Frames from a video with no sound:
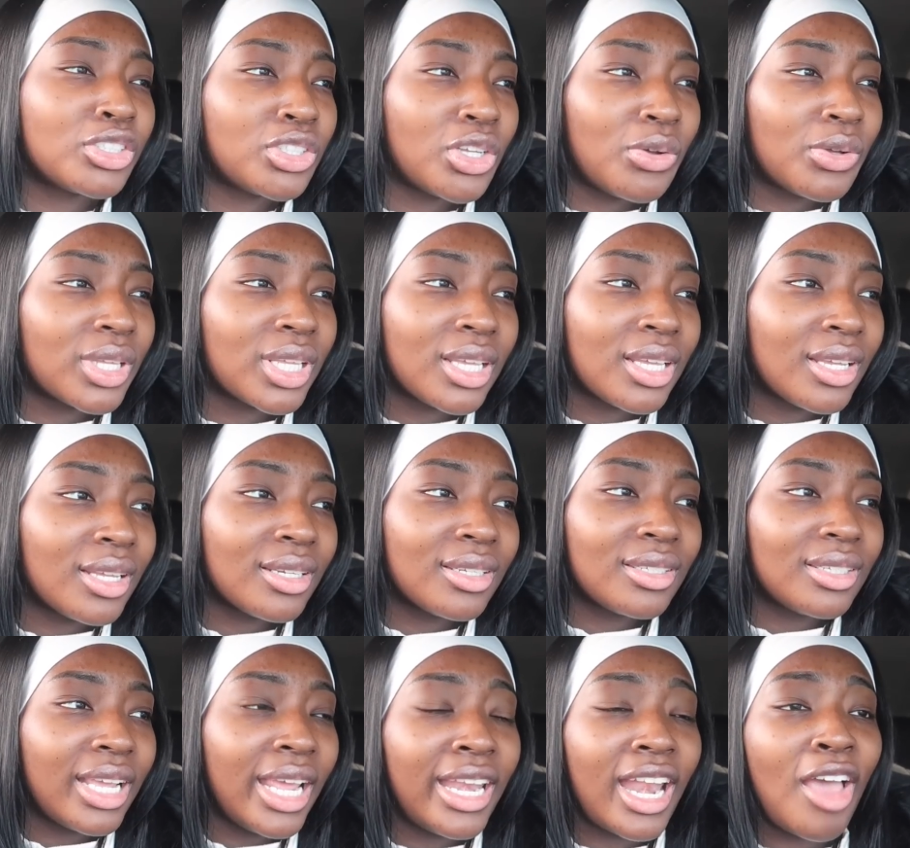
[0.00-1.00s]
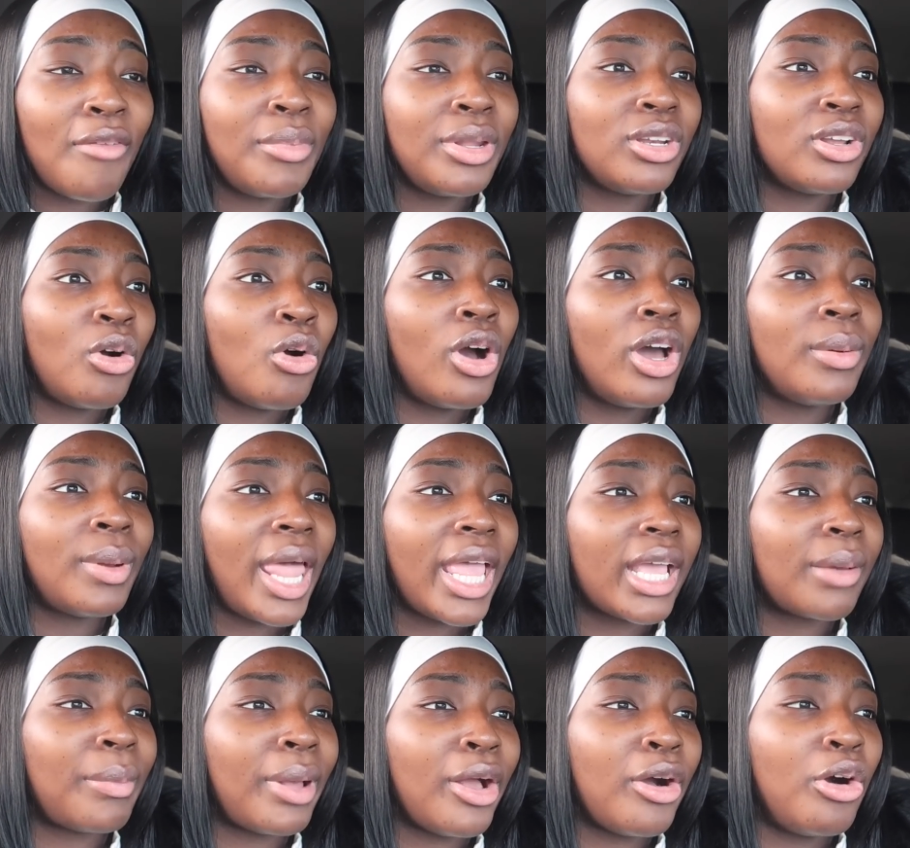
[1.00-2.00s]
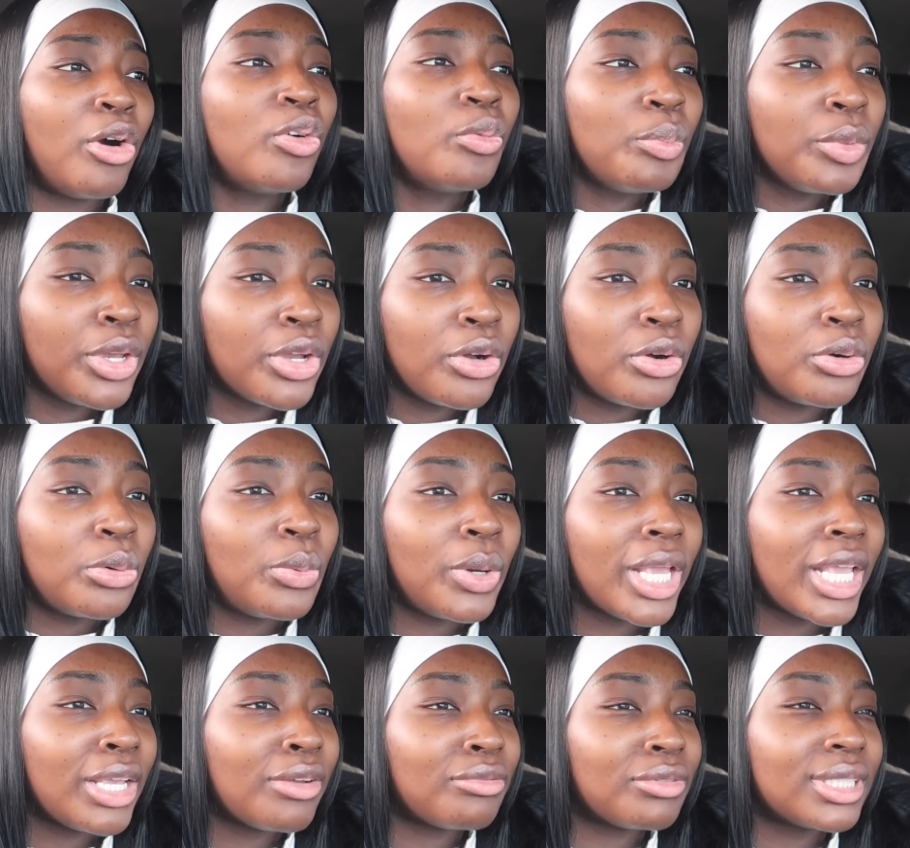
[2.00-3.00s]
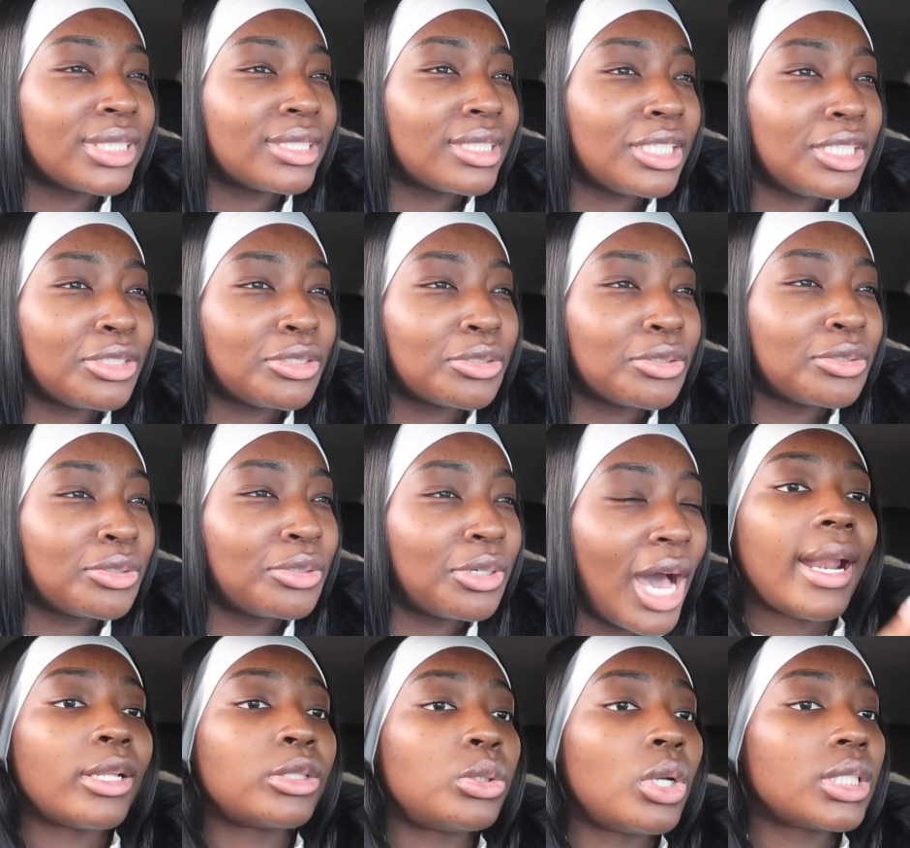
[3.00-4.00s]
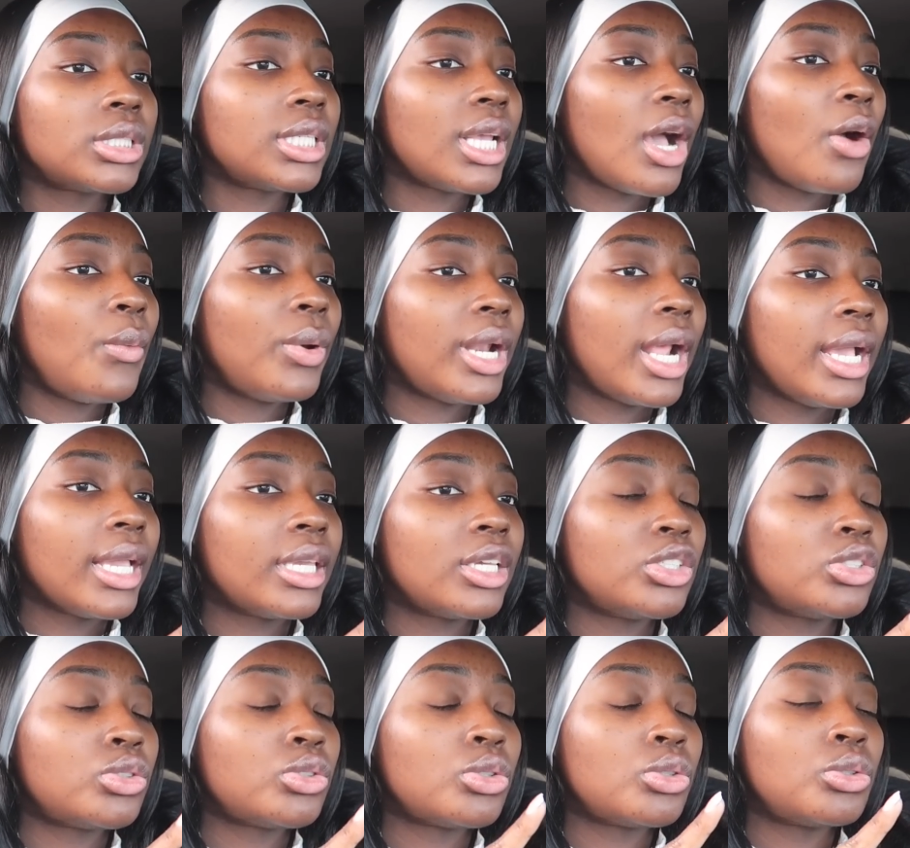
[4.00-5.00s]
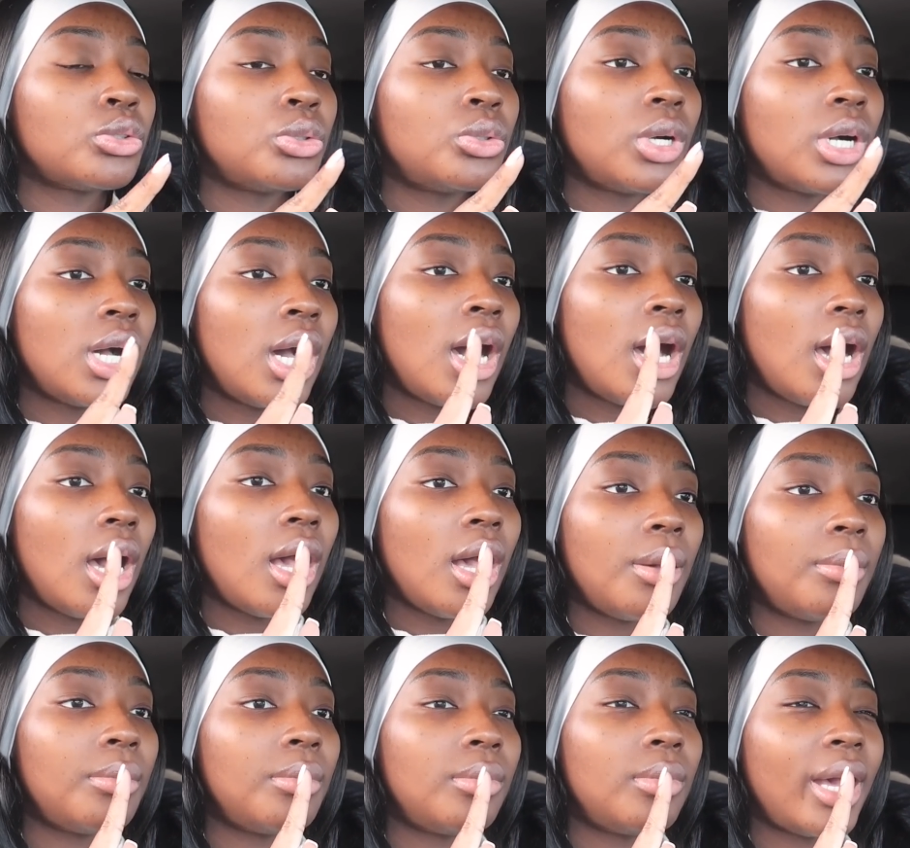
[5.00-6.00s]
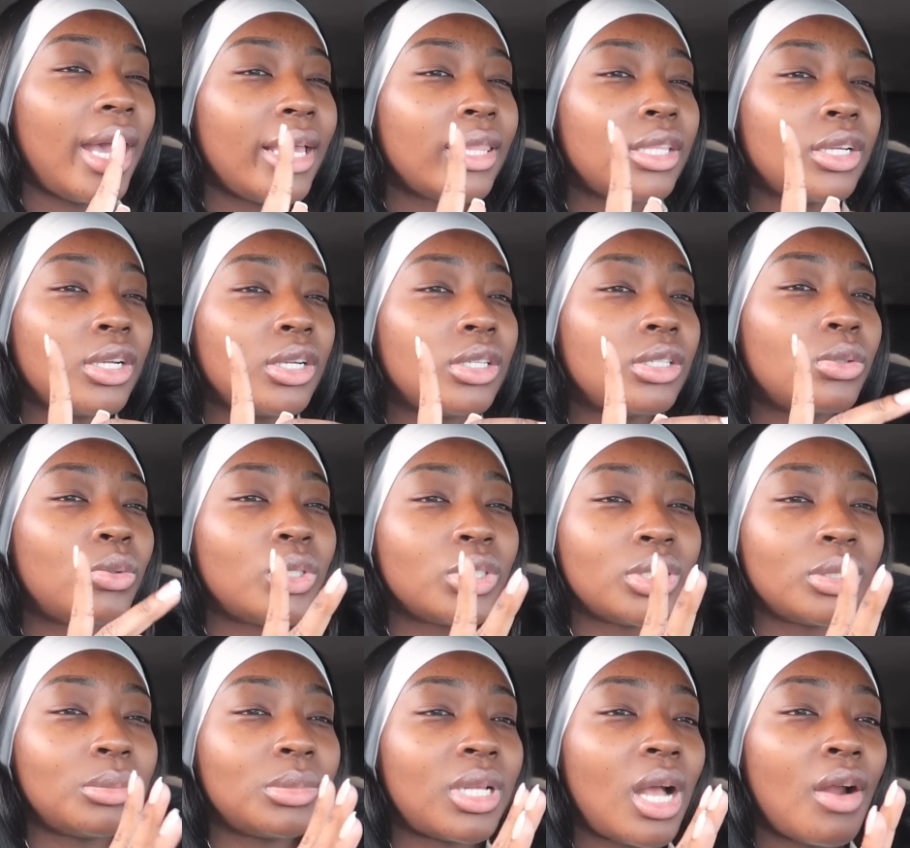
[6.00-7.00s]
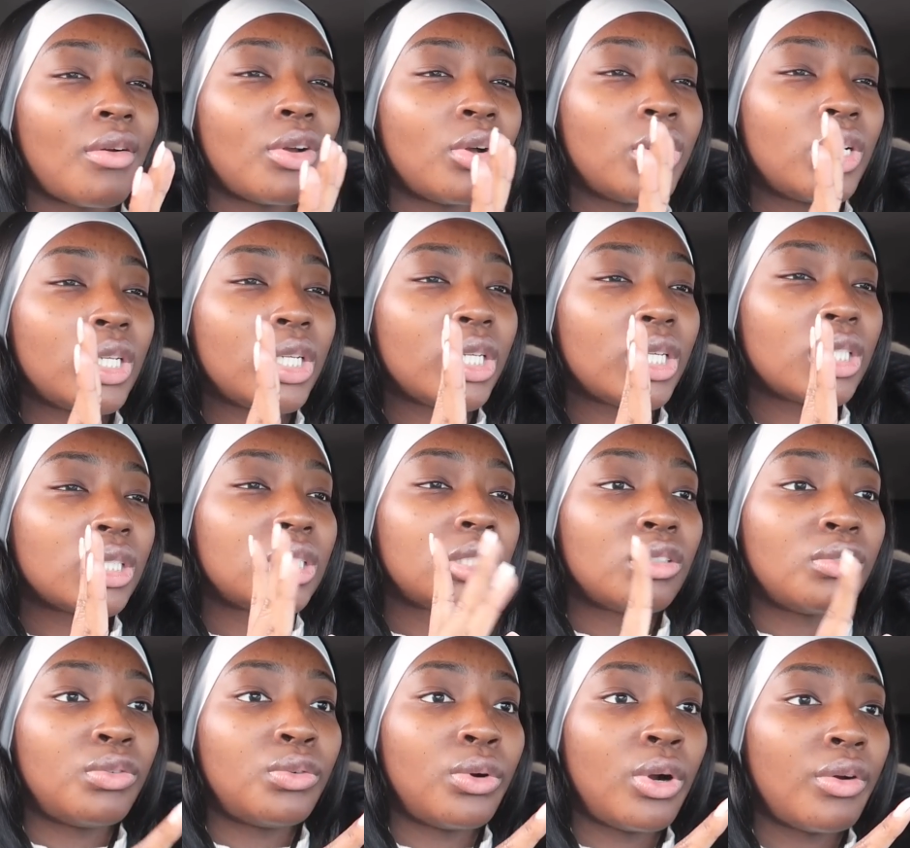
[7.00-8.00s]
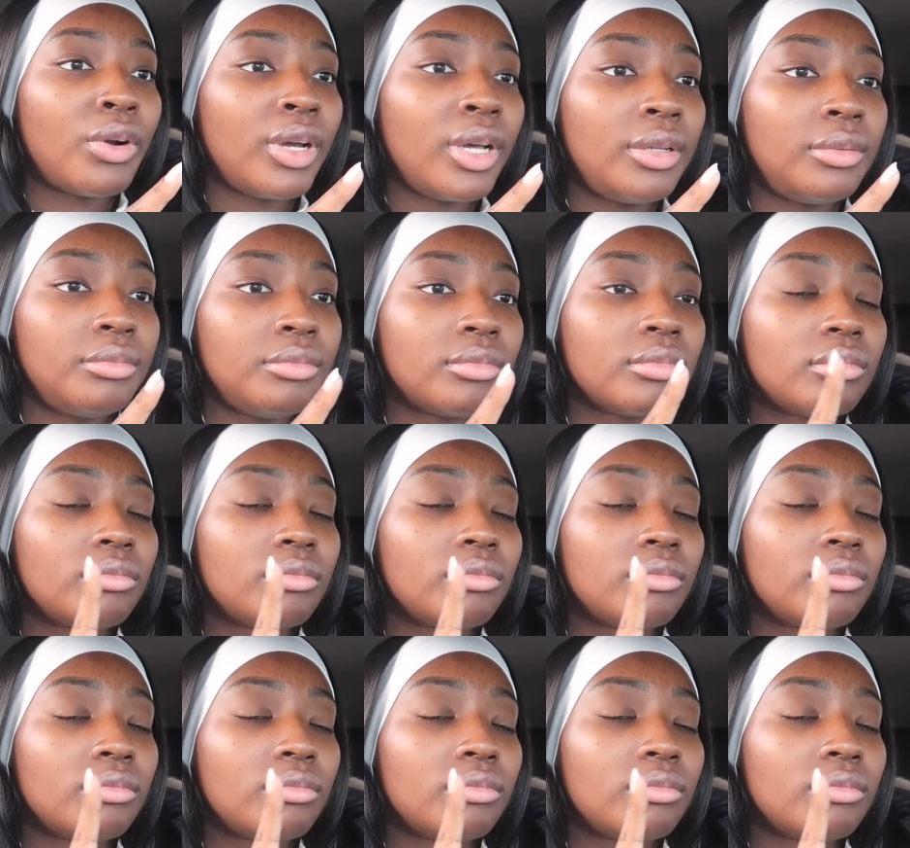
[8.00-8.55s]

so good and i've been on like my oatmeal wave recently too but i'll talk to y'all when i get to um either nordstrom zara or sephora